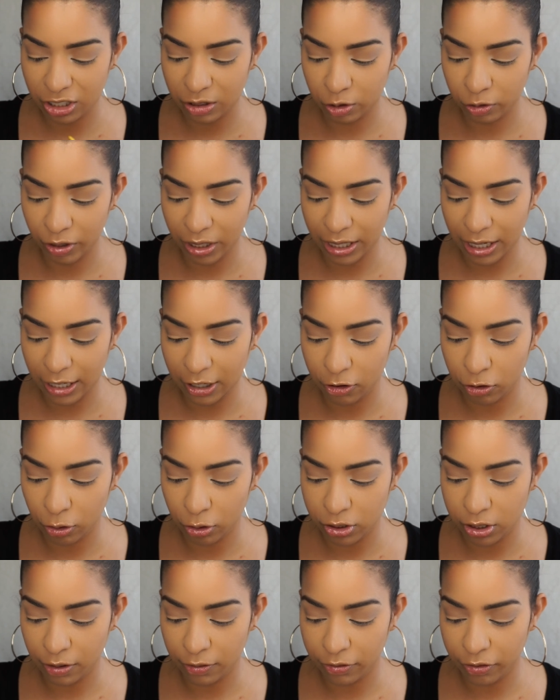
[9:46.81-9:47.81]
3D
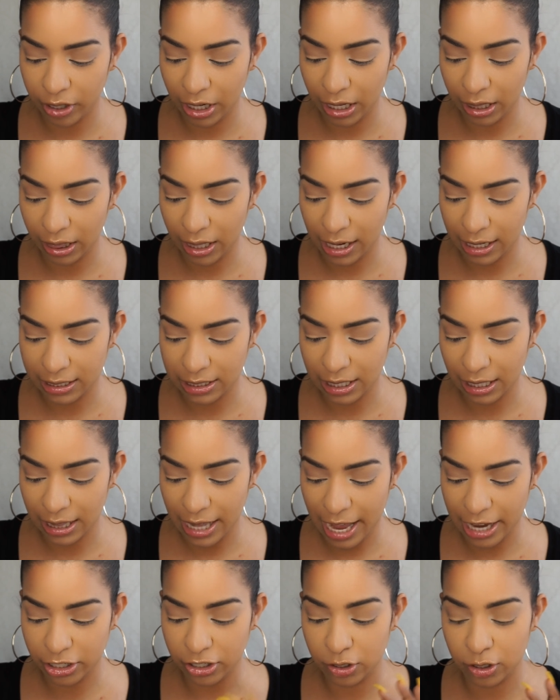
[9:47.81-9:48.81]
cruelty-free luxe
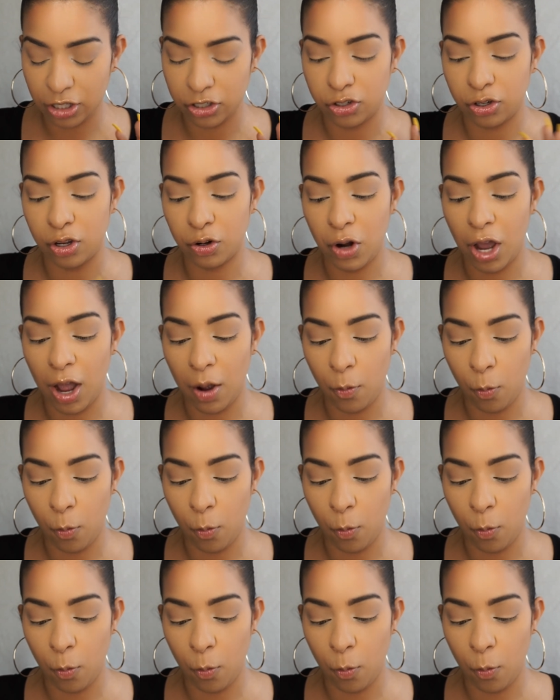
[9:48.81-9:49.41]
lashes that you can